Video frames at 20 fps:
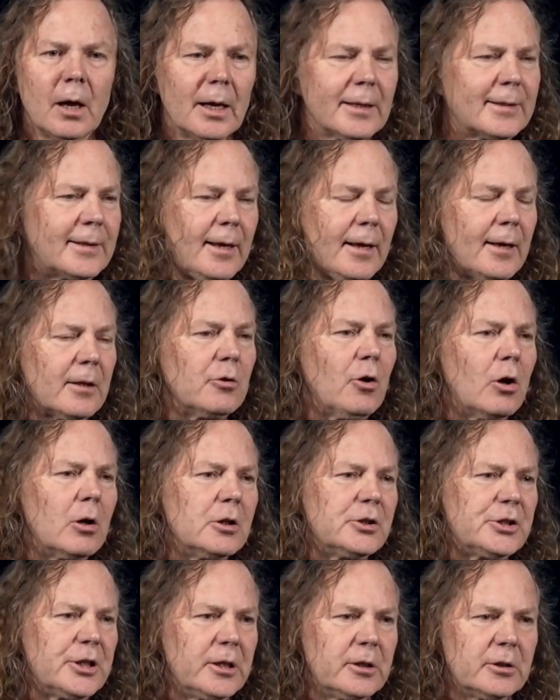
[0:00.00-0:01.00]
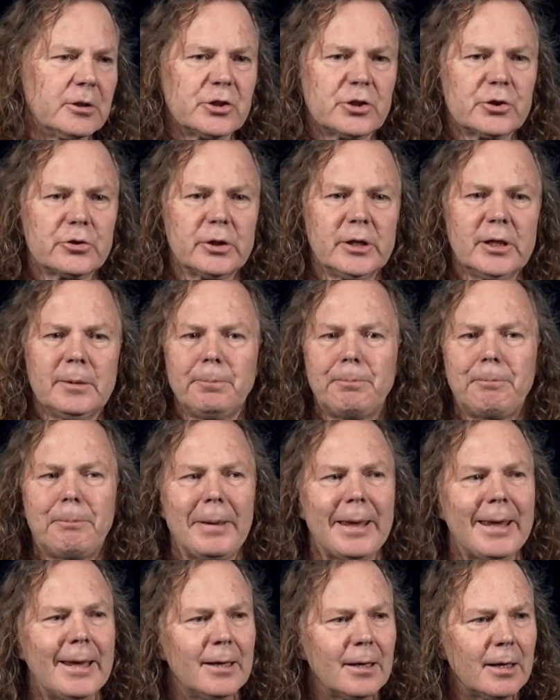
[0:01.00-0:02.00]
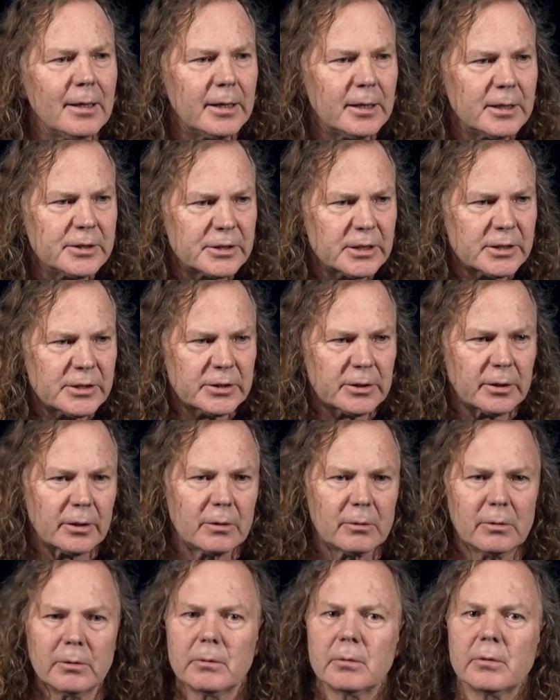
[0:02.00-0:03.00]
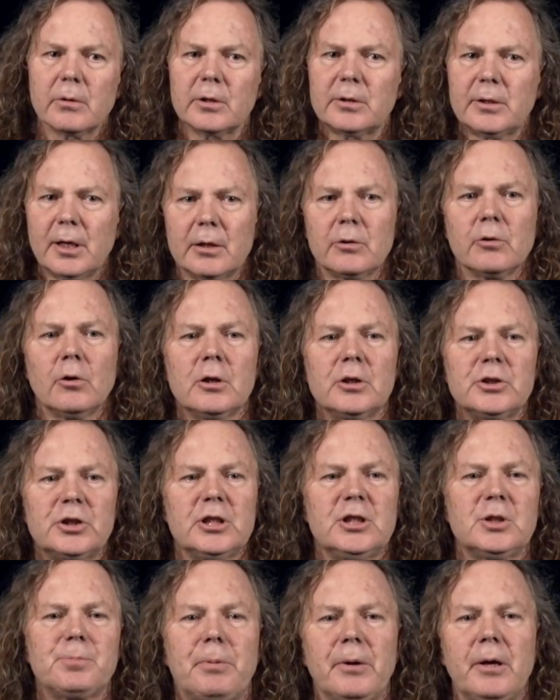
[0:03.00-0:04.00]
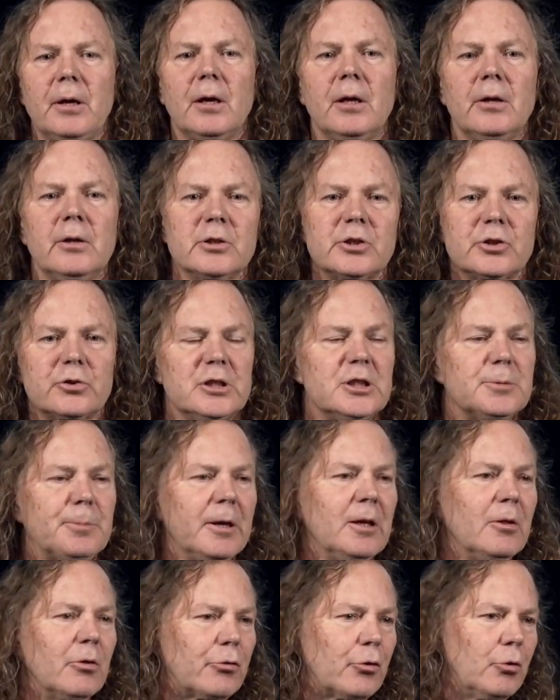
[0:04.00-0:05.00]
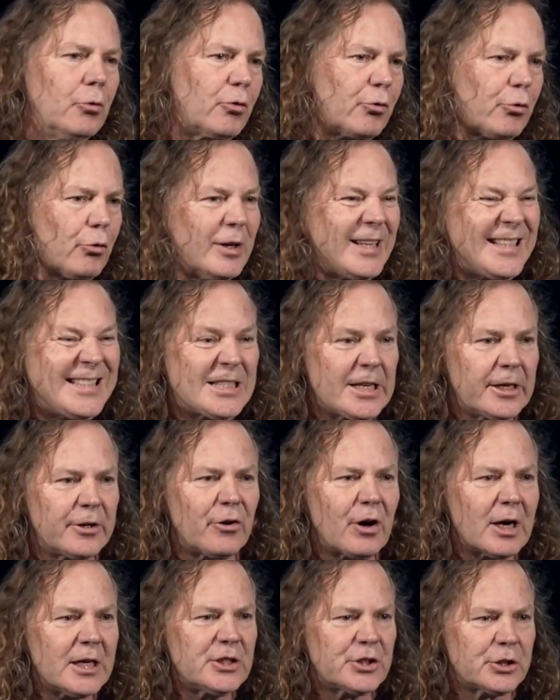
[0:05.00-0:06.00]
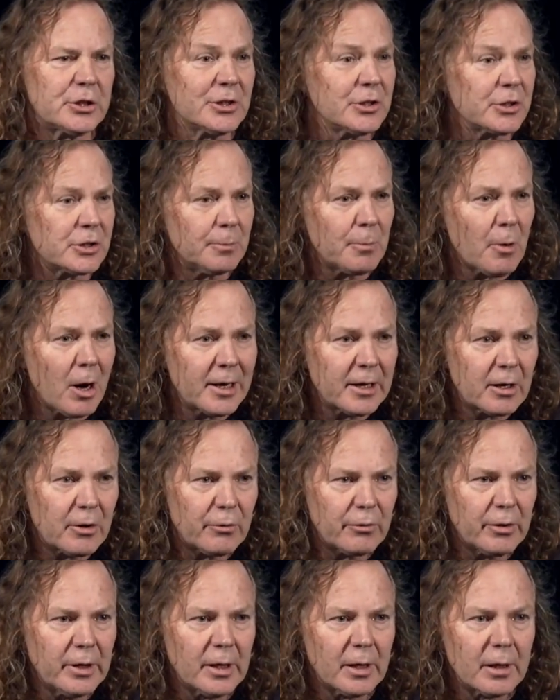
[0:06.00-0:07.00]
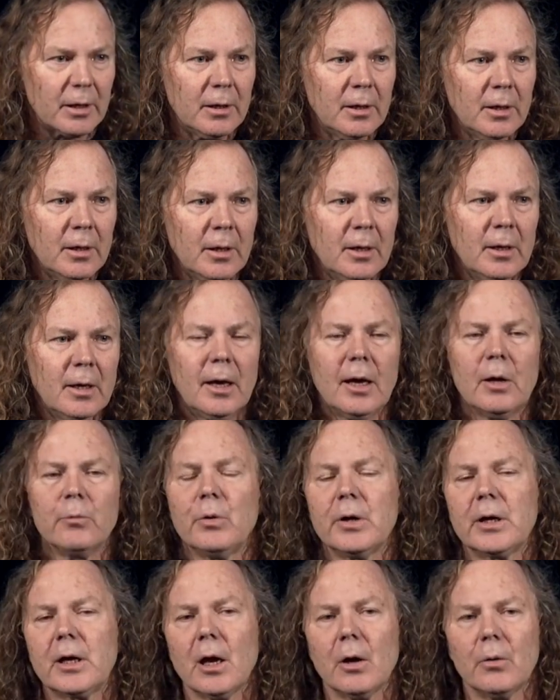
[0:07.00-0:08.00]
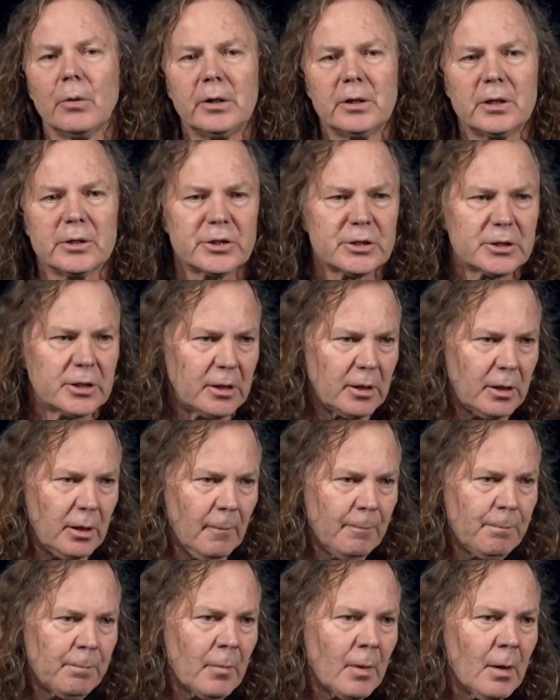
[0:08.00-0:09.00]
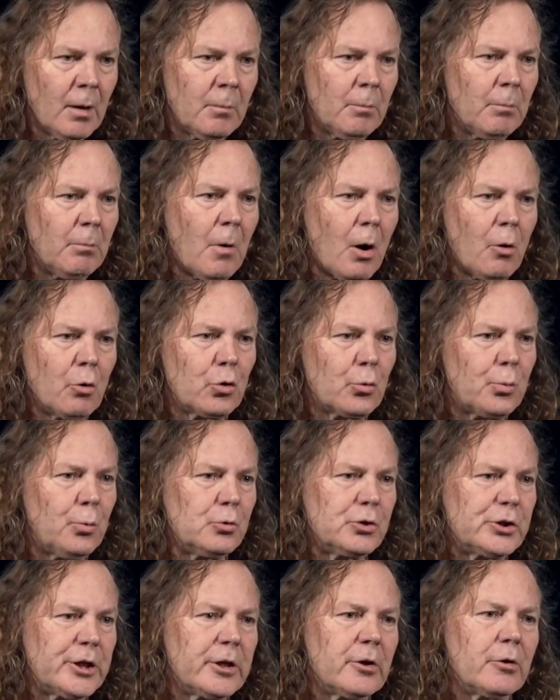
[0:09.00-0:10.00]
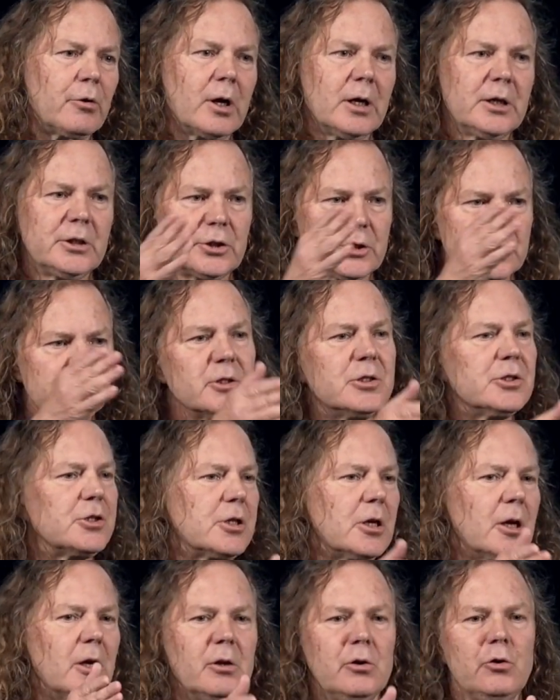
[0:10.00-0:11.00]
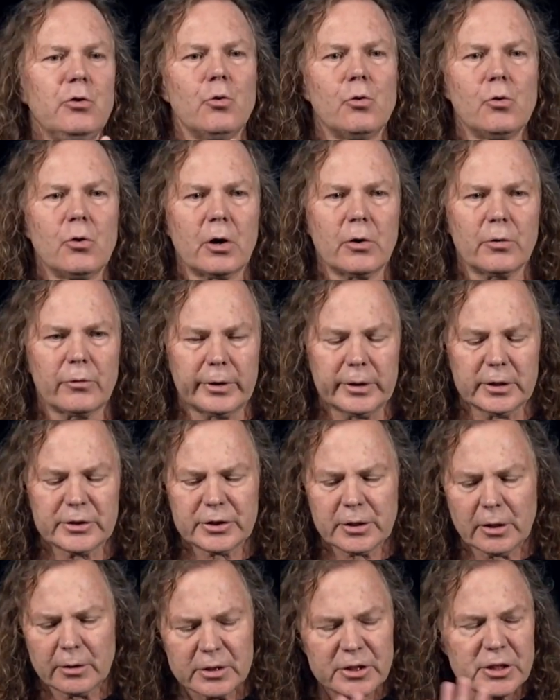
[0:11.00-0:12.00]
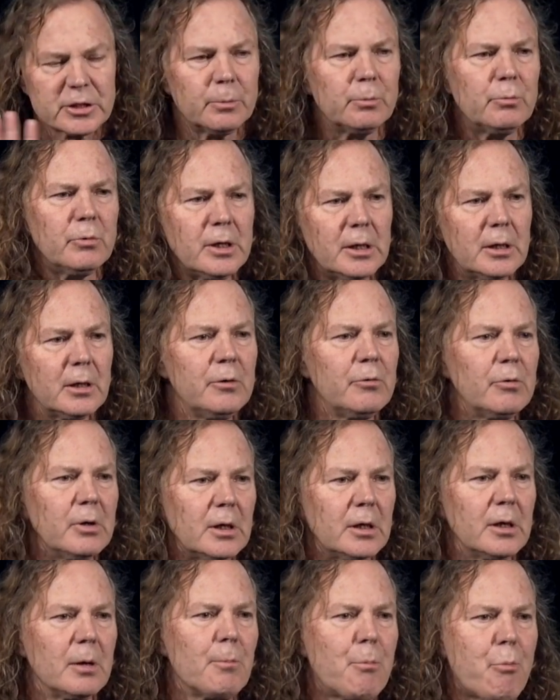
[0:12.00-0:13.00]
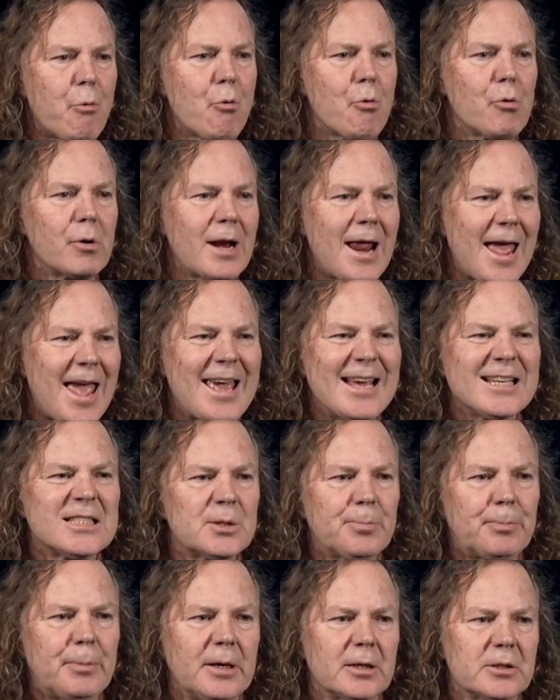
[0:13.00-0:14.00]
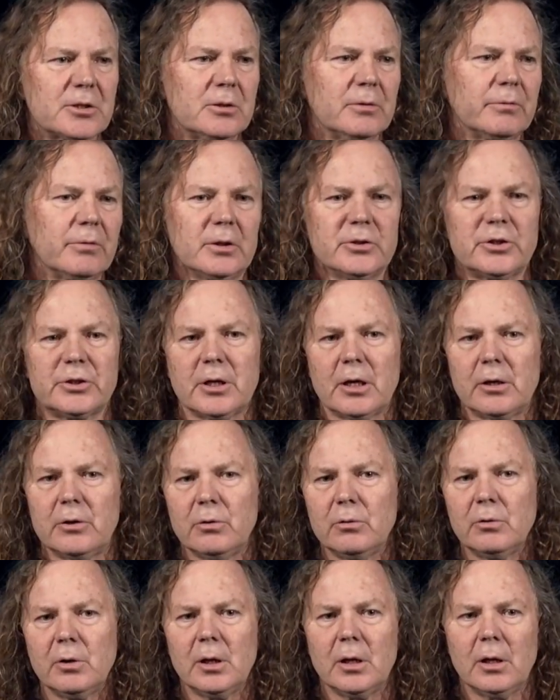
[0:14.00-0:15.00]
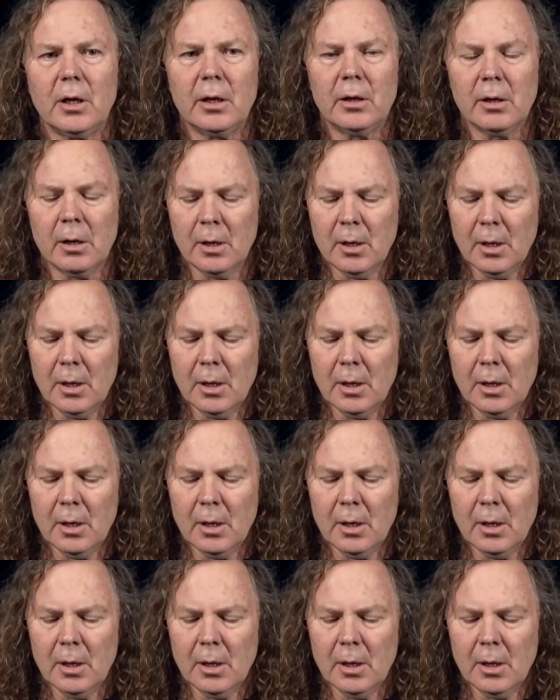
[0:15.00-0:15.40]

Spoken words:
technology industry barely existed. The technology industry's been through 3 generations in my career, and we're going to see multiple generations in your career. So there's some really, really important aspects of this that you need